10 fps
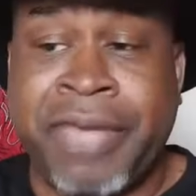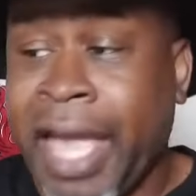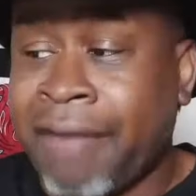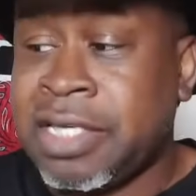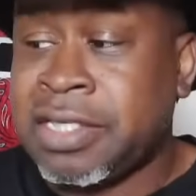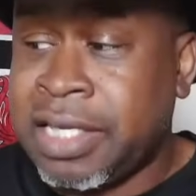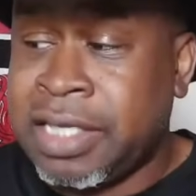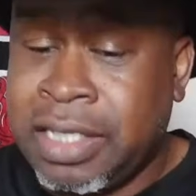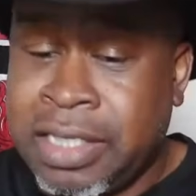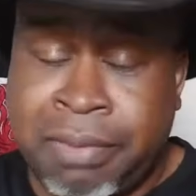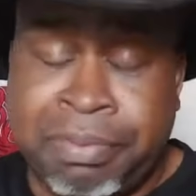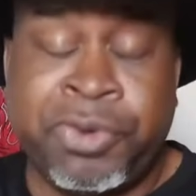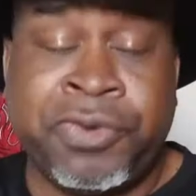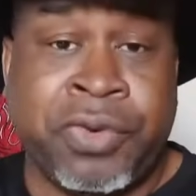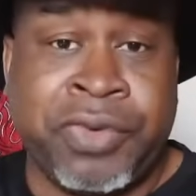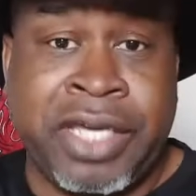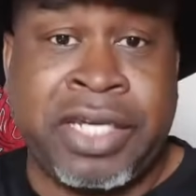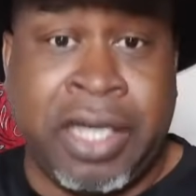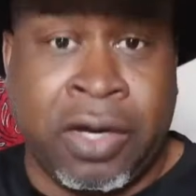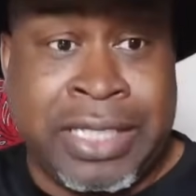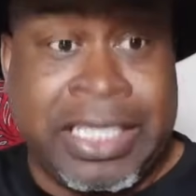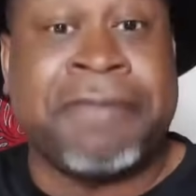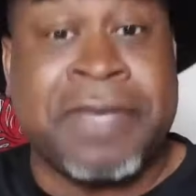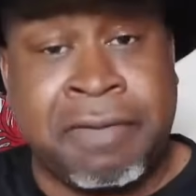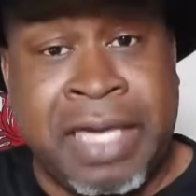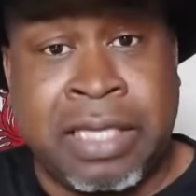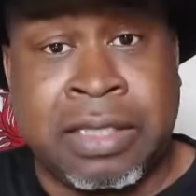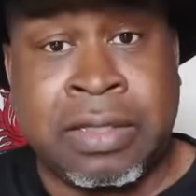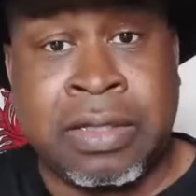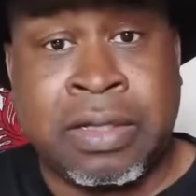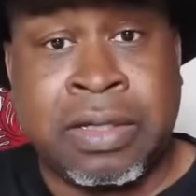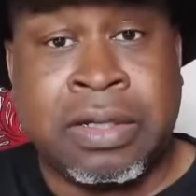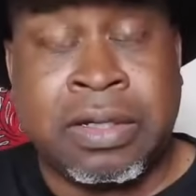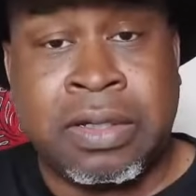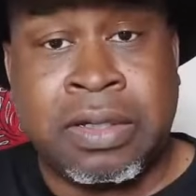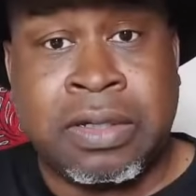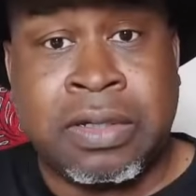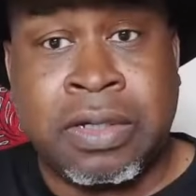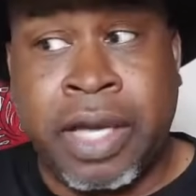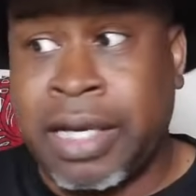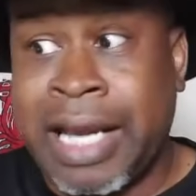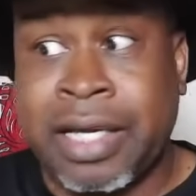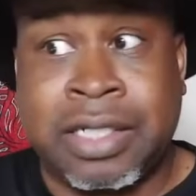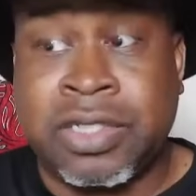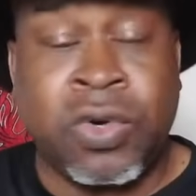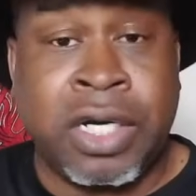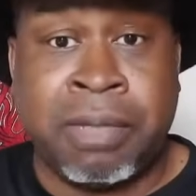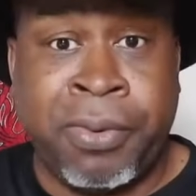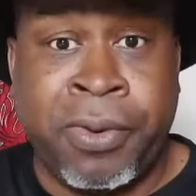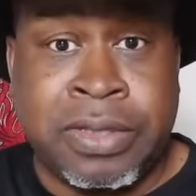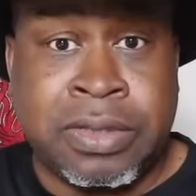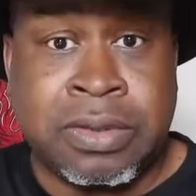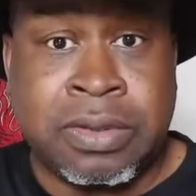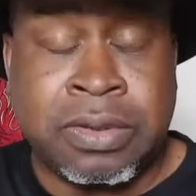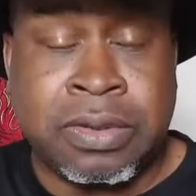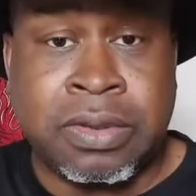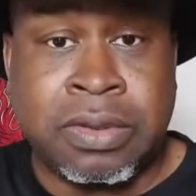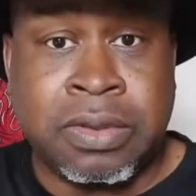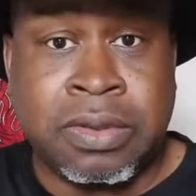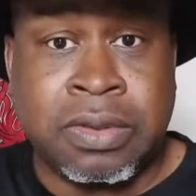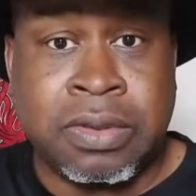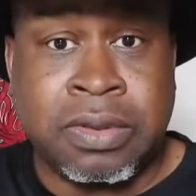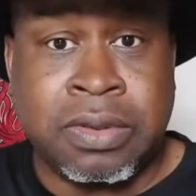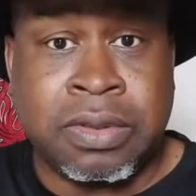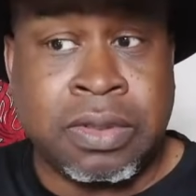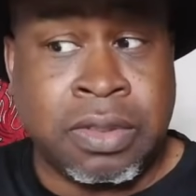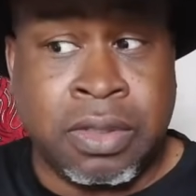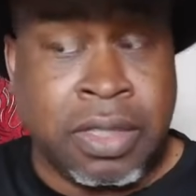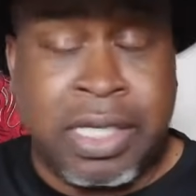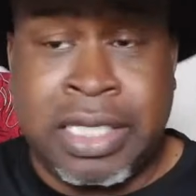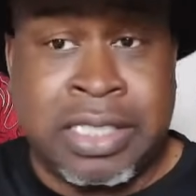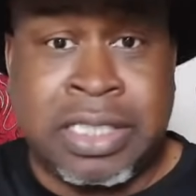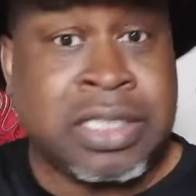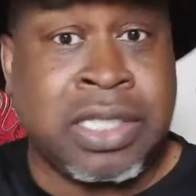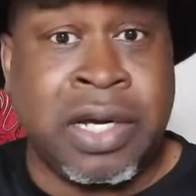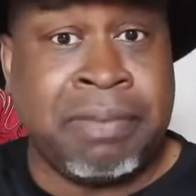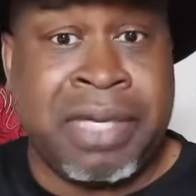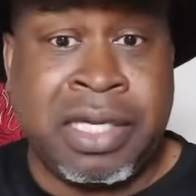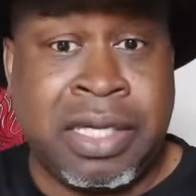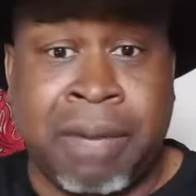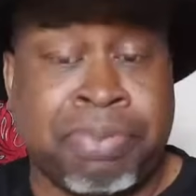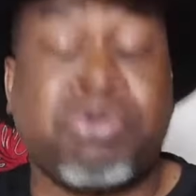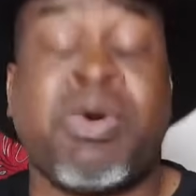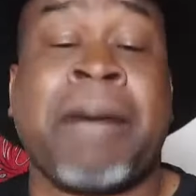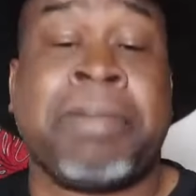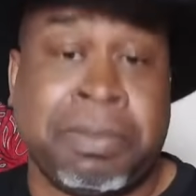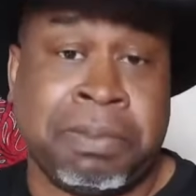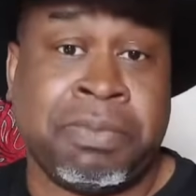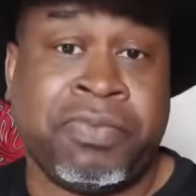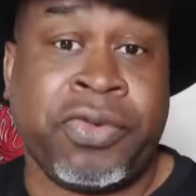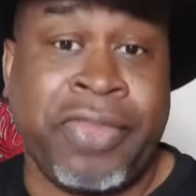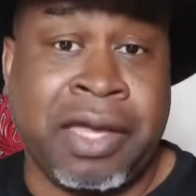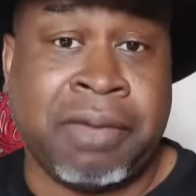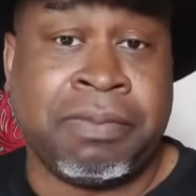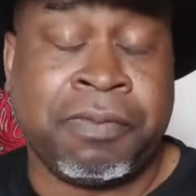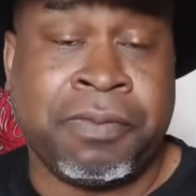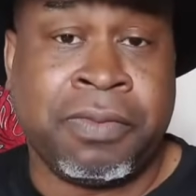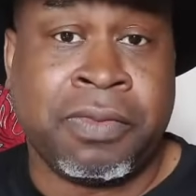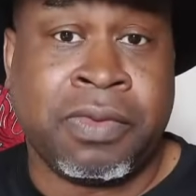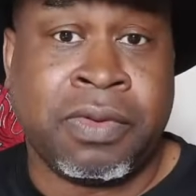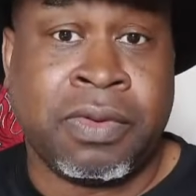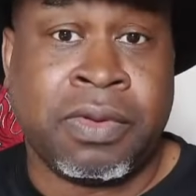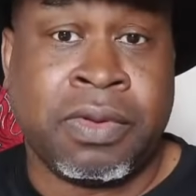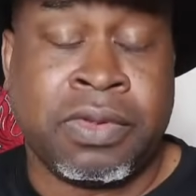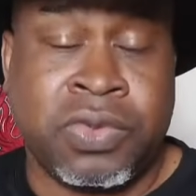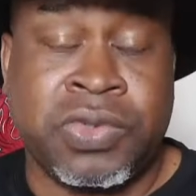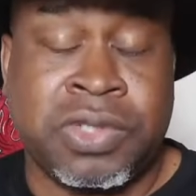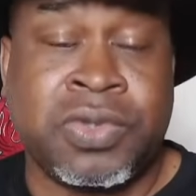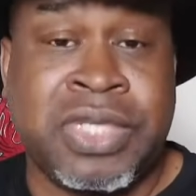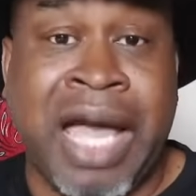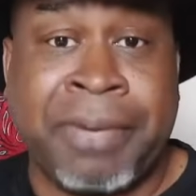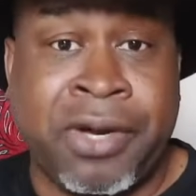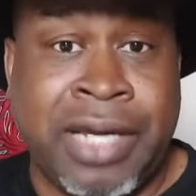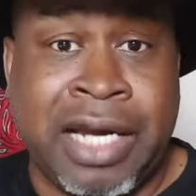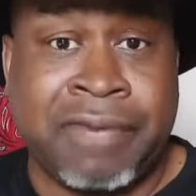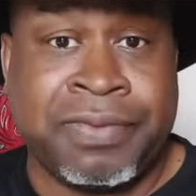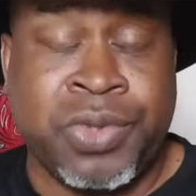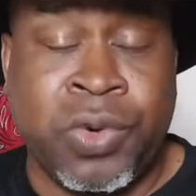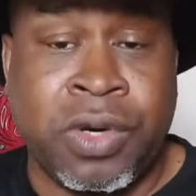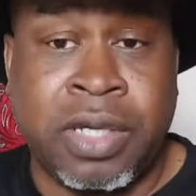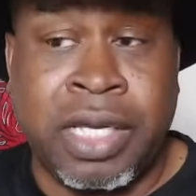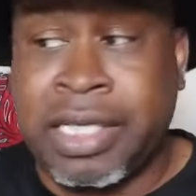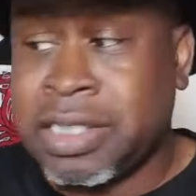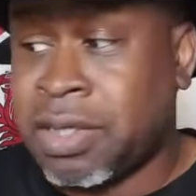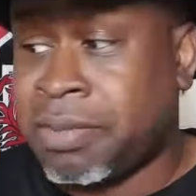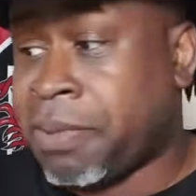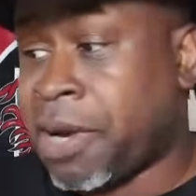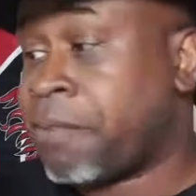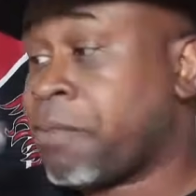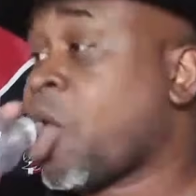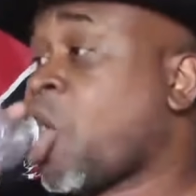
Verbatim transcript: They haven't improved on the defensive end. Carolina going to score 100 points. It is going to be a problem for them to stop Carolina from scoring. It's just going to be a problem.